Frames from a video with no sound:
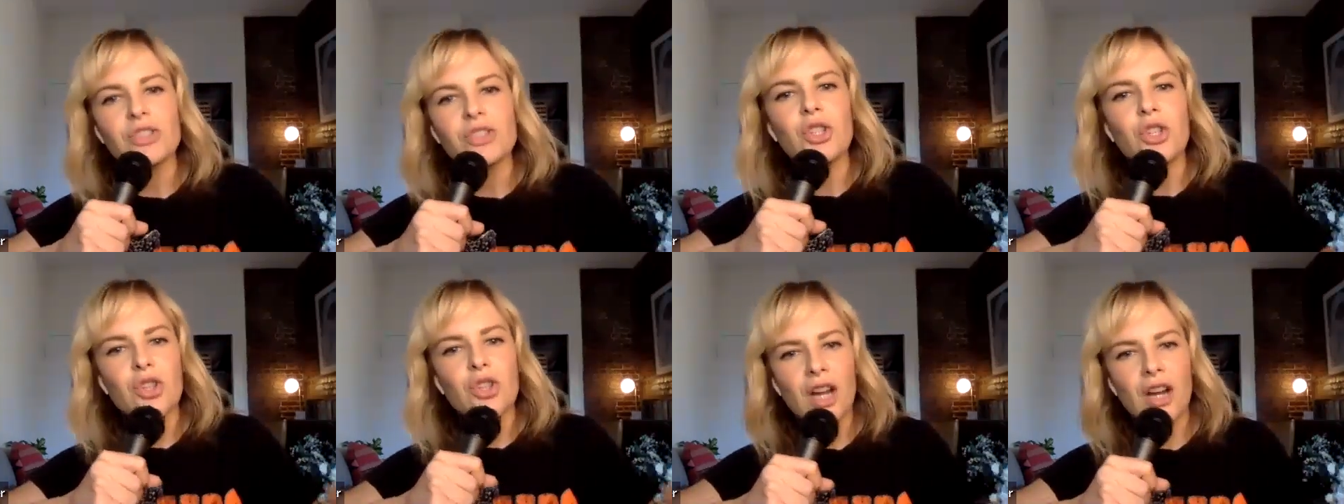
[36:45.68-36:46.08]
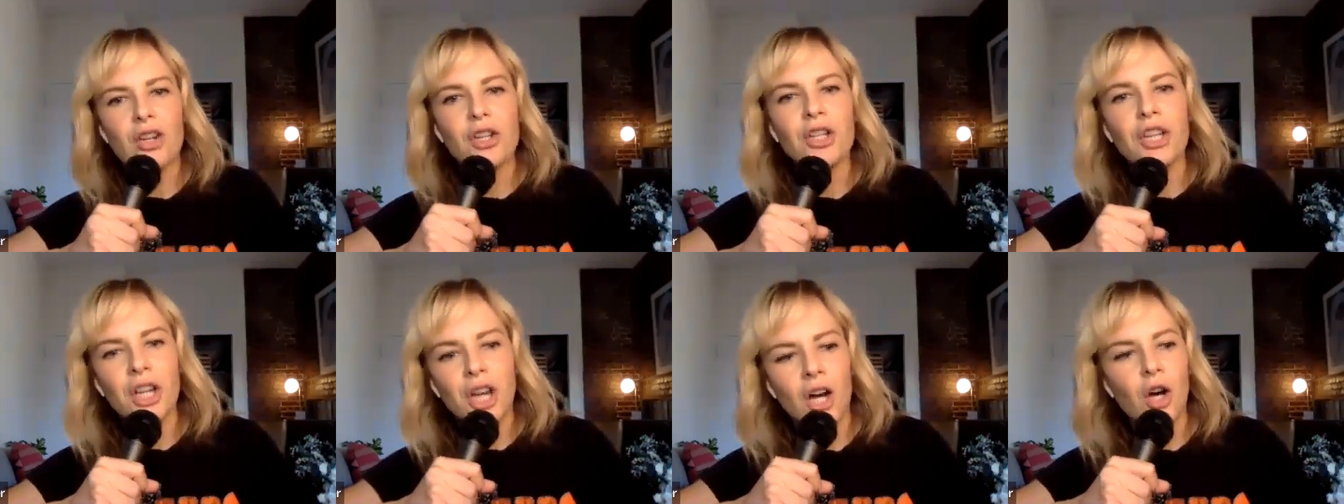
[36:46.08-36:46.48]
So there
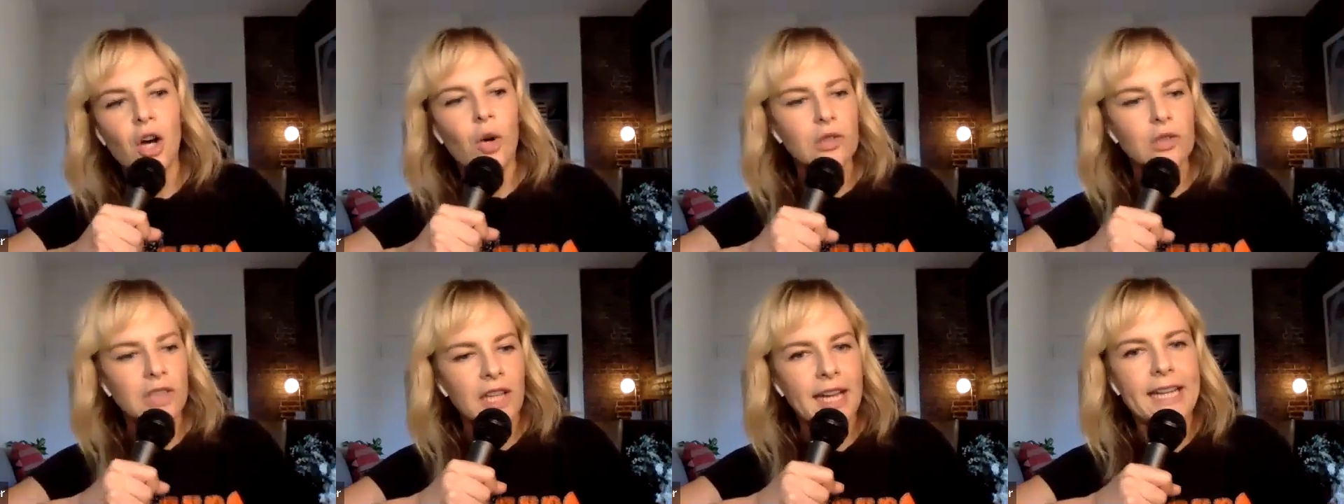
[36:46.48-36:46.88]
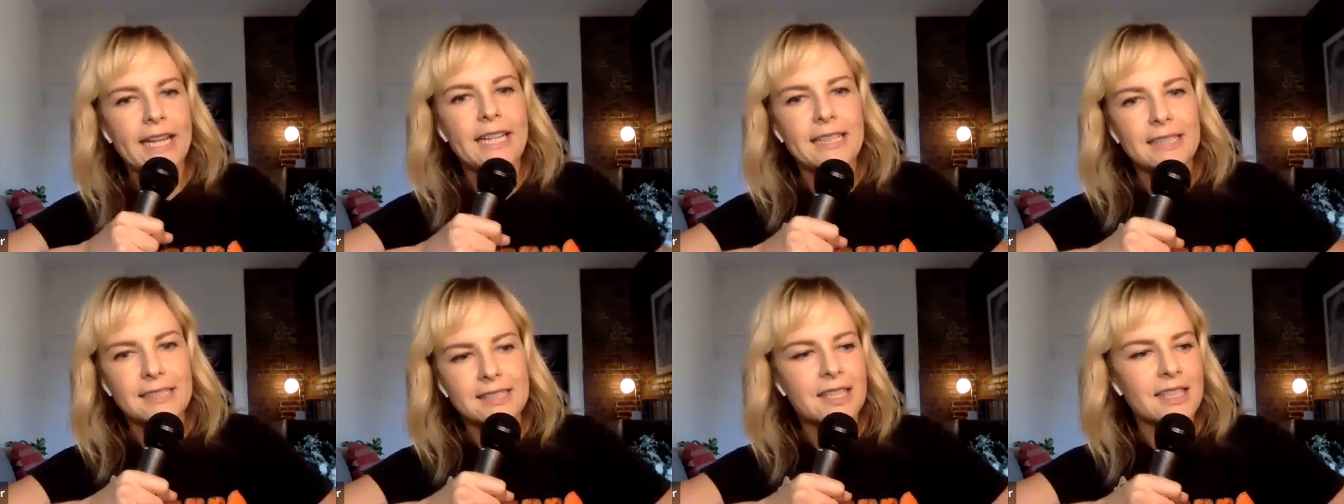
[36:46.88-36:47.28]
you go,
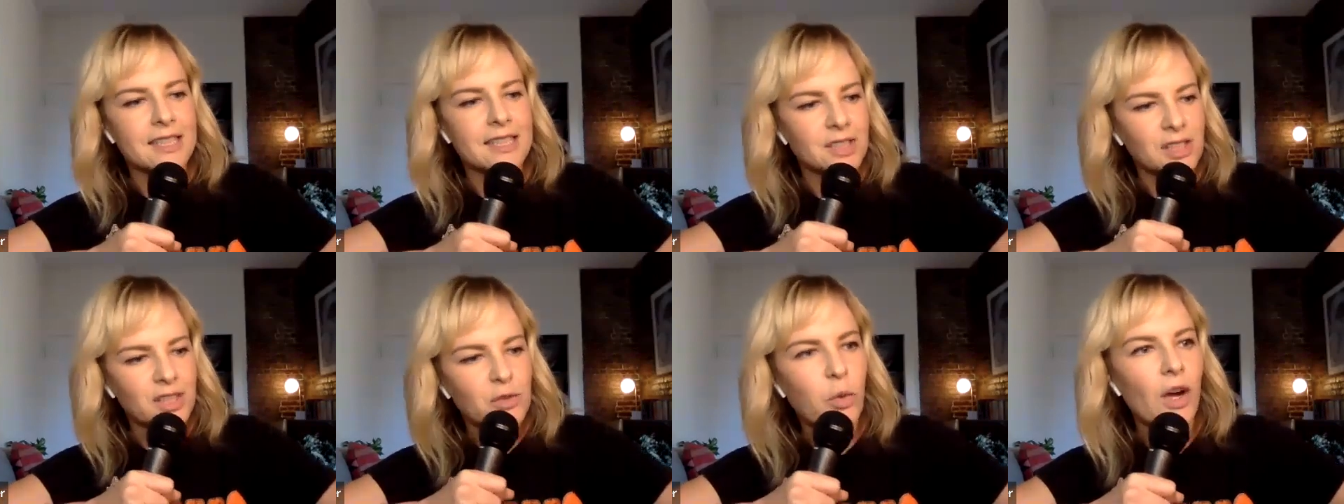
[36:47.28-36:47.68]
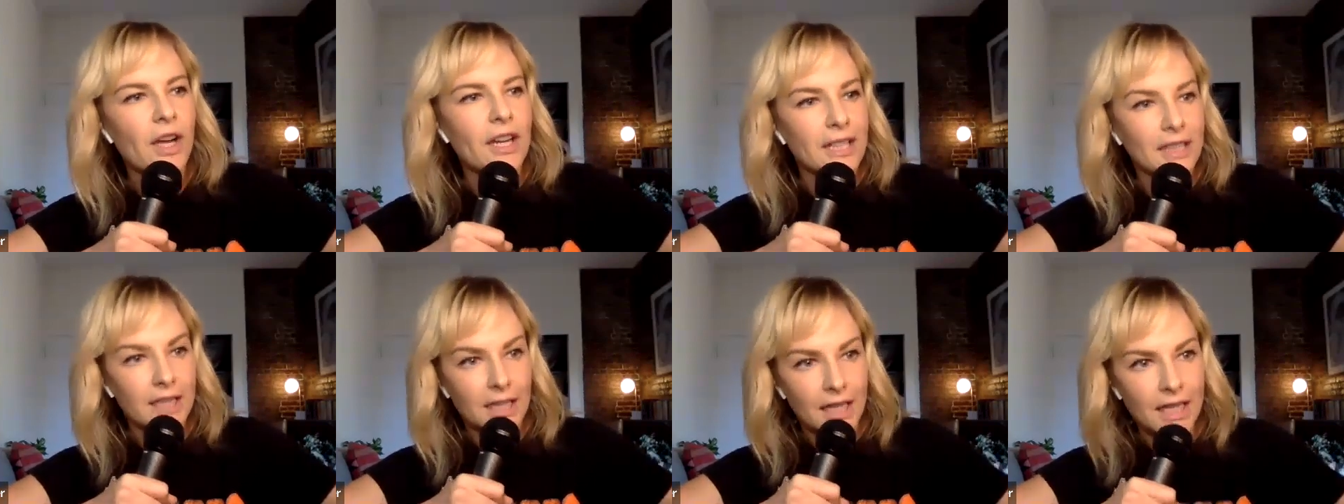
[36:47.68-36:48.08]
ladies. This is what,
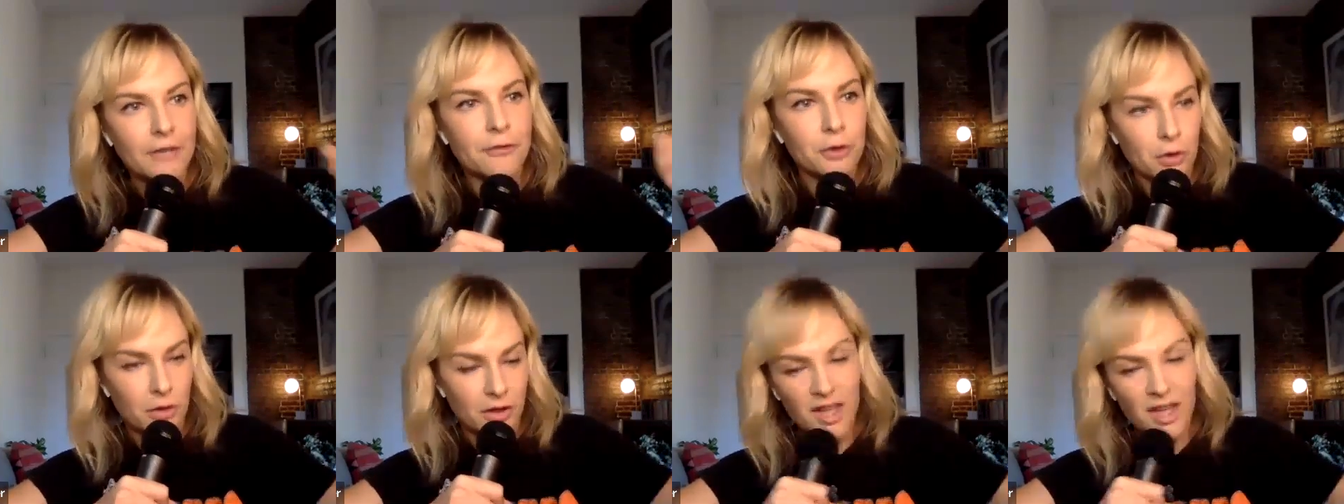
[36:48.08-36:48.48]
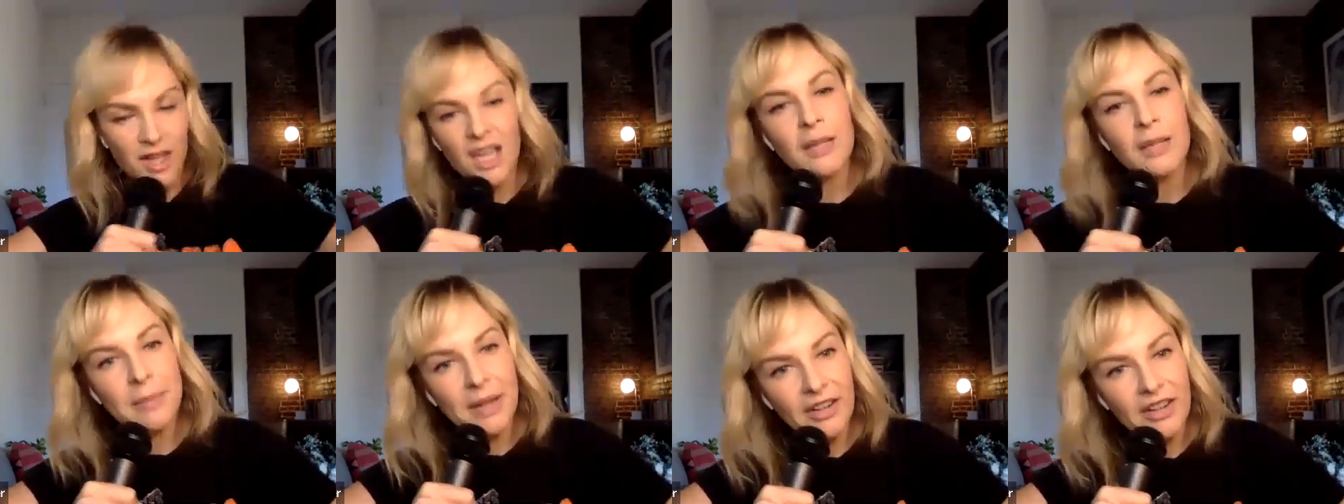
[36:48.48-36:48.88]
if you're
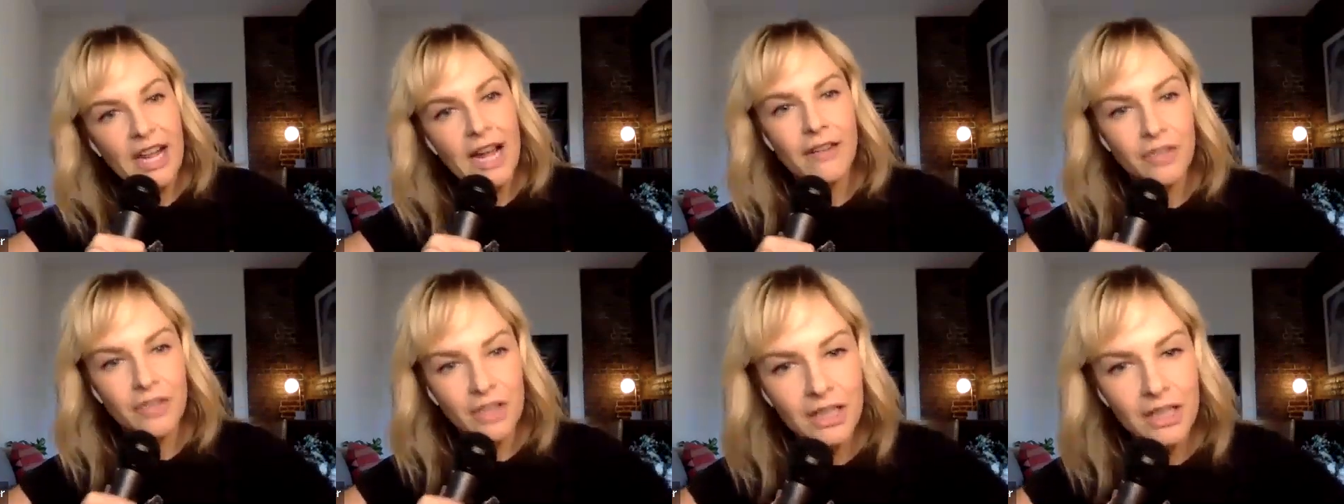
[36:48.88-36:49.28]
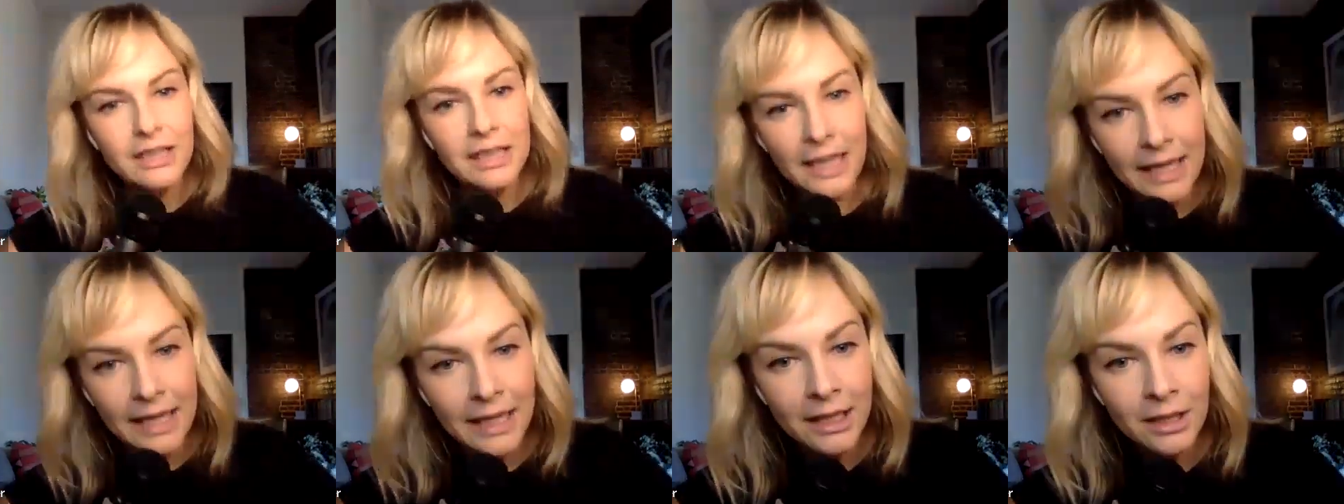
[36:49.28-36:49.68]
thinking about having a
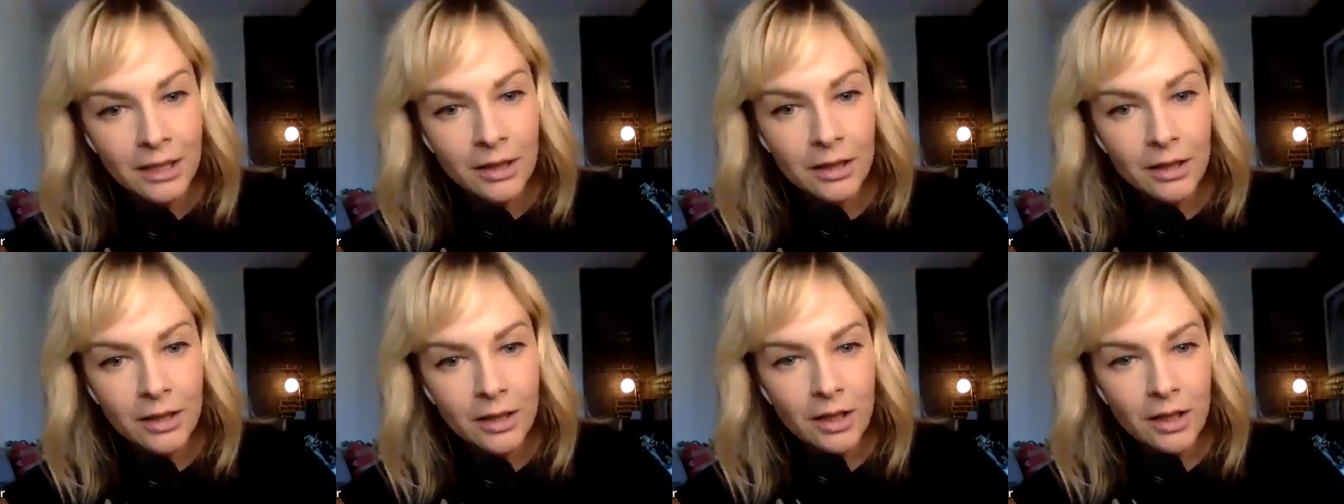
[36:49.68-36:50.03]
kid,